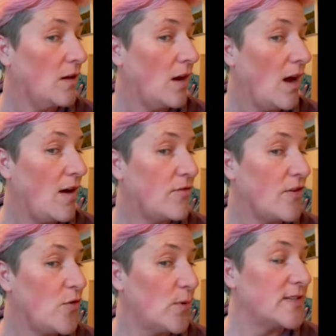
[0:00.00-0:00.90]
of
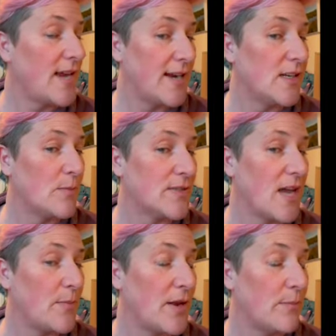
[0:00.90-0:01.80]
if you were standing
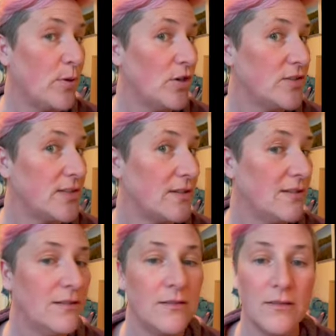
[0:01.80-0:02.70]
beside me in
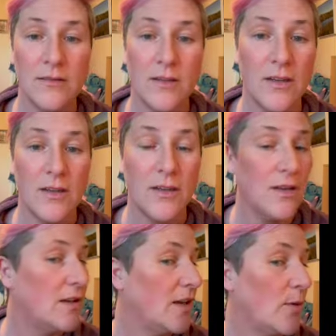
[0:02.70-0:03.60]
person,
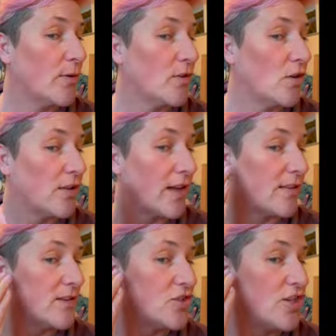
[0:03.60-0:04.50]
it look like
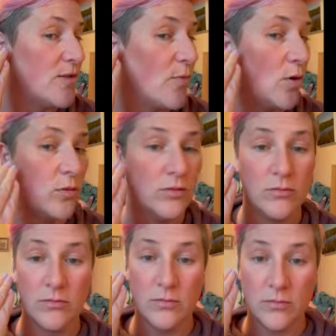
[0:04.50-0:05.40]
this cheekbone
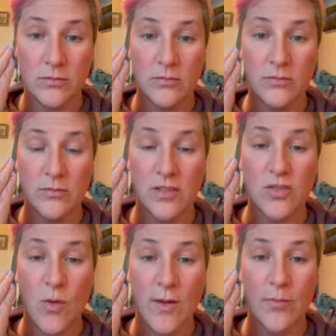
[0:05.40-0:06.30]
is
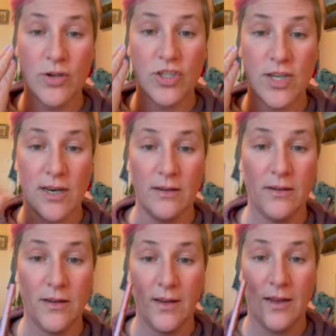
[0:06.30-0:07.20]
quite pushed in
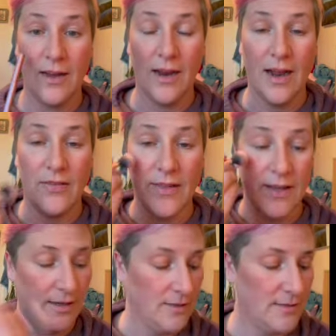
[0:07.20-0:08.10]
and
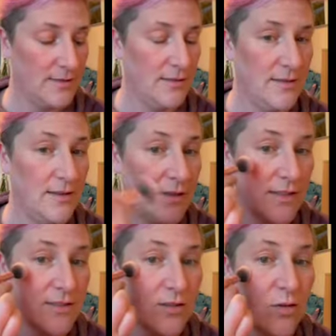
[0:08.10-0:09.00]
this
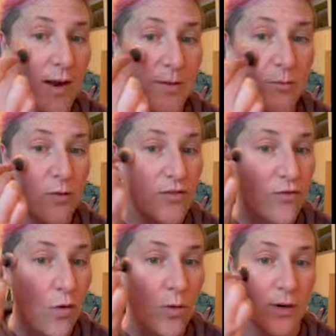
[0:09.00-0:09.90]
is quite moved
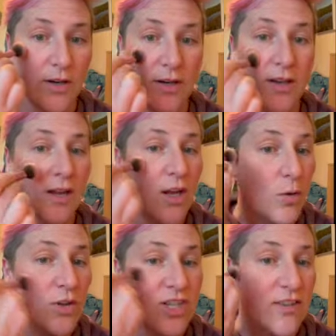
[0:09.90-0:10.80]
forward,
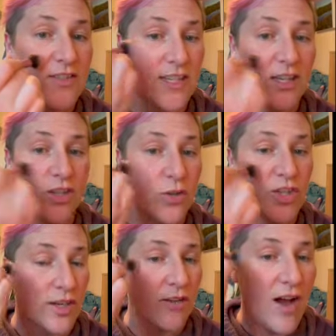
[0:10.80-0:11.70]
which gives the
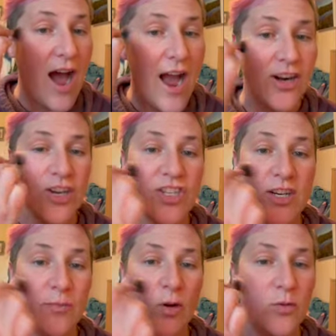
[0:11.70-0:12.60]
illusion of higher
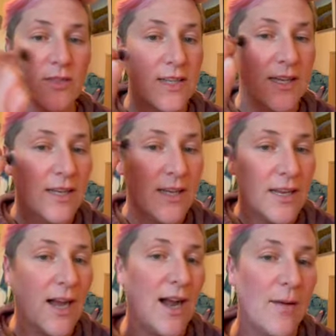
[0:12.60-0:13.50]
cheekbones,
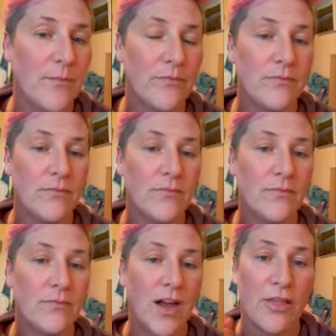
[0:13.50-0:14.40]
a
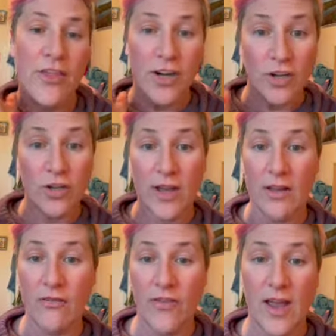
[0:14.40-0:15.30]
thinner
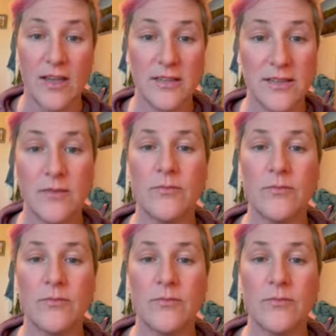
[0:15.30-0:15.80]
looking face.